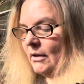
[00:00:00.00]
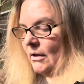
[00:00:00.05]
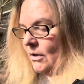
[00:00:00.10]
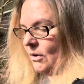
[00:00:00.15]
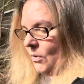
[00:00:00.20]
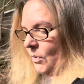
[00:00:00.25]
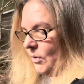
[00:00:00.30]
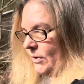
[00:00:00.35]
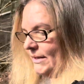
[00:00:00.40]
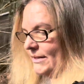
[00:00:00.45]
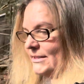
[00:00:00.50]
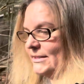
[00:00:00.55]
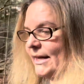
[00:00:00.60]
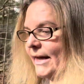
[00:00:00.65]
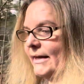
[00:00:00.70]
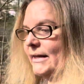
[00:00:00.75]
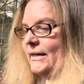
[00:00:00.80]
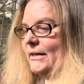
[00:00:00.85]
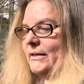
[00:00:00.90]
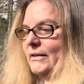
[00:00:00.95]
or the
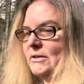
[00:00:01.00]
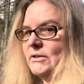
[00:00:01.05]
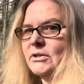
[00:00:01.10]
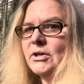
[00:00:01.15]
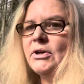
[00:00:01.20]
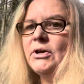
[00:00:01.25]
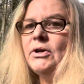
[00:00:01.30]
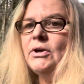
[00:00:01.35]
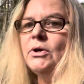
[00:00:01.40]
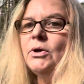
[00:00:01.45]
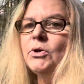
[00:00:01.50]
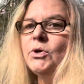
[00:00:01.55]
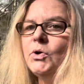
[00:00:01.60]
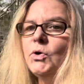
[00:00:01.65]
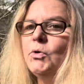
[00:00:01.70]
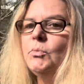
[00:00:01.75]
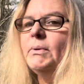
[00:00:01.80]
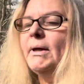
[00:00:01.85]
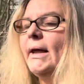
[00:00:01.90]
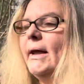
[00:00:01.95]
second
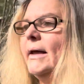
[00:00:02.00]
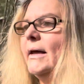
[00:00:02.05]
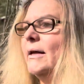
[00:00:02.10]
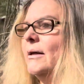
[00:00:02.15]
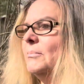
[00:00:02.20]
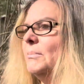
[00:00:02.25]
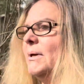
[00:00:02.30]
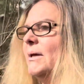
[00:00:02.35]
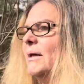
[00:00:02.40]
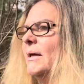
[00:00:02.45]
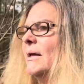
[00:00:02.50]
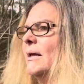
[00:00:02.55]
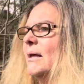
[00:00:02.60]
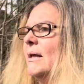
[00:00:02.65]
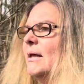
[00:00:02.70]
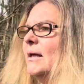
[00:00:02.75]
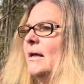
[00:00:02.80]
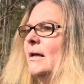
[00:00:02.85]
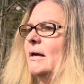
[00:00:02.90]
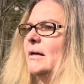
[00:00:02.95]
coop cam
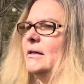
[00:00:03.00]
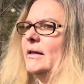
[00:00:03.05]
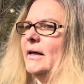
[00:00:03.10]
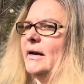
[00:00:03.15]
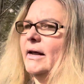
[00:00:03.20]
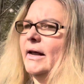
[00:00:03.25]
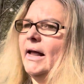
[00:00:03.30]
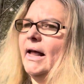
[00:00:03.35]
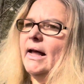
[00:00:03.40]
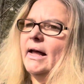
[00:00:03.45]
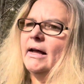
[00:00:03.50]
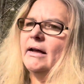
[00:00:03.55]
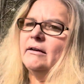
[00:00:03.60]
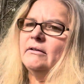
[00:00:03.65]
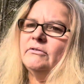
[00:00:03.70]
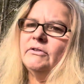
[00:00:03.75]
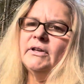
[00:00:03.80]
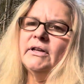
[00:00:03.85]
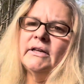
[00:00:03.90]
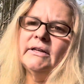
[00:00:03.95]
that I
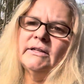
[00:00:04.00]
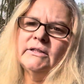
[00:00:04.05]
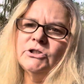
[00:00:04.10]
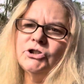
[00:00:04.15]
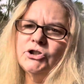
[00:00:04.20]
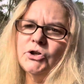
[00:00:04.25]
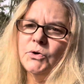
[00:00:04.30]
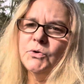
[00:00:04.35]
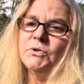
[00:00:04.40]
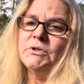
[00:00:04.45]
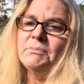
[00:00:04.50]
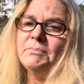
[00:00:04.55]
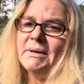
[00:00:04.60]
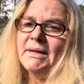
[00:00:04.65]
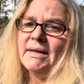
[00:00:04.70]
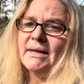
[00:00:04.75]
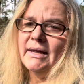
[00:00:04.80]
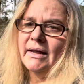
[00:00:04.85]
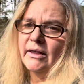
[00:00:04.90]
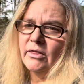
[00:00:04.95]
have shows
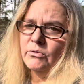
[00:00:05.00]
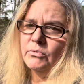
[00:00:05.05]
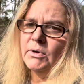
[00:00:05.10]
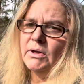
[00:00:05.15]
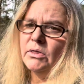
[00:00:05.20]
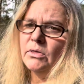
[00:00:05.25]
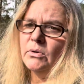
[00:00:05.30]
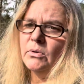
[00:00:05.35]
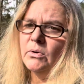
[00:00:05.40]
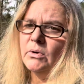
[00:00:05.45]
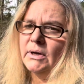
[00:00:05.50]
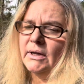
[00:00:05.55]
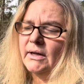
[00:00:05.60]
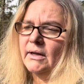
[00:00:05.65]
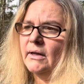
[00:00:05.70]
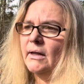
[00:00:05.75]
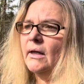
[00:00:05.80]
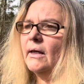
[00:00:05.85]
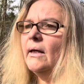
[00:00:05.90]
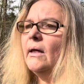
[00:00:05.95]
me at 3.30
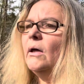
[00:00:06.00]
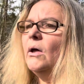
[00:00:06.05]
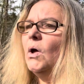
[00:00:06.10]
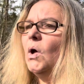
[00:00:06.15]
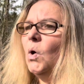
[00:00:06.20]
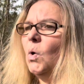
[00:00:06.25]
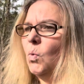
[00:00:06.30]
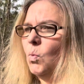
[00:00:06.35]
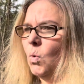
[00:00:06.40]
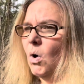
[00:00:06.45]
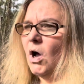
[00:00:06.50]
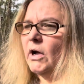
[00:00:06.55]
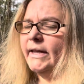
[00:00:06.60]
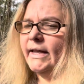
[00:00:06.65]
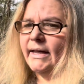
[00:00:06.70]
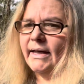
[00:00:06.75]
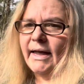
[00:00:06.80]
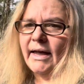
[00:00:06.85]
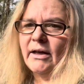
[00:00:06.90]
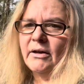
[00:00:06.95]

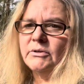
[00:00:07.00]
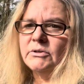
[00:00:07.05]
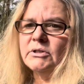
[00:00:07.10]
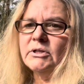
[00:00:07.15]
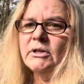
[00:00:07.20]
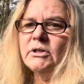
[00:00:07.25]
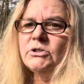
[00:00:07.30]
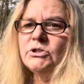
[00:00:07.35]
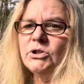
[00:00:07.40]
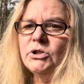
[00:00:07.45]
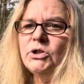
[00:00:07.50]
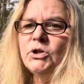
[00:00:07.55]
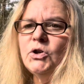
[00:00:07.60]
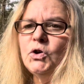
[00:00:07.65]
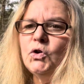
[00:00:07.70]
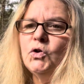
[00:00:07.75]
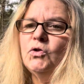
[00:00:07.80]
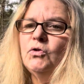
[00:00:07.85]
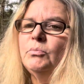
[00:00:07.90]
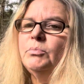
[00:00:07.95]
walking out to the
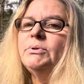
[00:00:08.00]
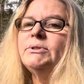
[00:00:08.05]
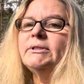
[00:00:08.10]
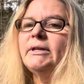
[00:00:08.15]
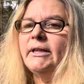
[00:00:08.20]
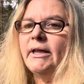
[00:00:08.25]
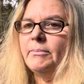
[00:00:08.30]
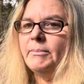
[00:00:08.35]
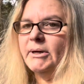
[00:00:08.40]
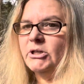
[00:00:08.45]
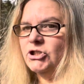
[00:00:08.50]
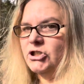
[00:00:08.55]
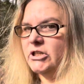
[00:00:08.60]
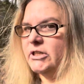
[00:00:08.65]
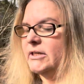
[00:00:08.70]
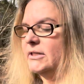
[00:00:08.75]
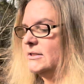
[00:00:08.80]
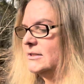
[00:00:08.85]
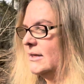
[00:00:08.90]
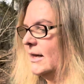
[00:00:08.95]
coop to let my
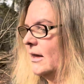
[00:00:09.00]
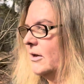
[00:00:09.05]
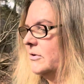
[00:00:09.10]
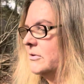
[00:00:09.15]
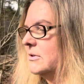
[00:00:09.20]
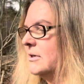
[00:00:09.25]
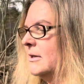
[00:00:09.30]
chickens out.